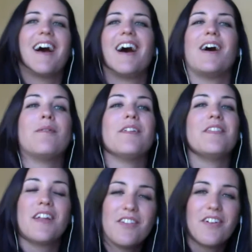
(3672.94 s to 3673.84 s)

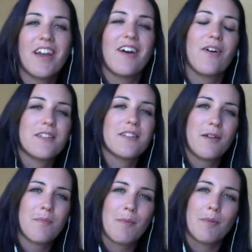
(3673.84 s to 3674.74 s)
And then you get
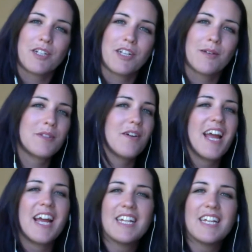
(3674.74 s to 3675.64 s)
wholesale membership.
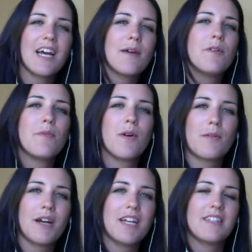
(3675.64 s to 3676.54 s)
So anytime you
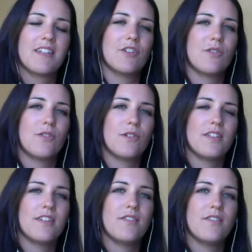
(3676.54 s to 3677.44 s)
want to buy essential
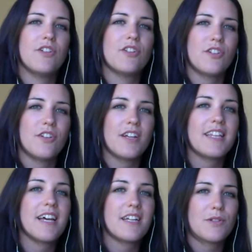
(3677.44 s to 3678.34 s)
oils in the future, you
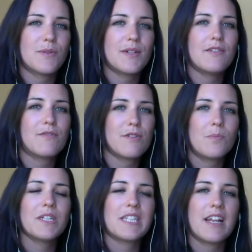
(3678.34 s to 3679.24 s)
get that
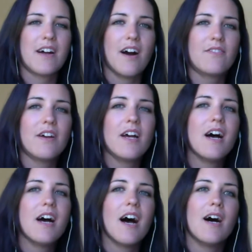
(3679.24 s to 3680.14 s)
24% off.
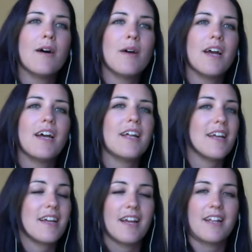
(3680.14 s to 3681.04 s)

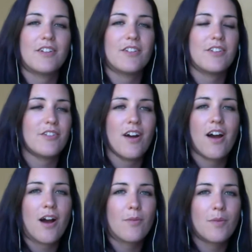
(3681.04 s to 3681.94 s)
And again, you're
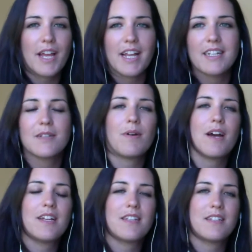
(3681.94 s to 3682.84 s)
not obligated to
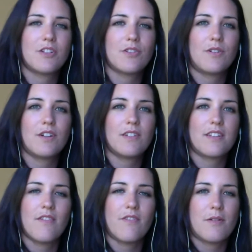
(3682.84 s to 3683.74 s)
buy essential
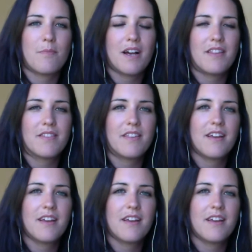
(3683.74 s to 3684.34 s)
oils every month.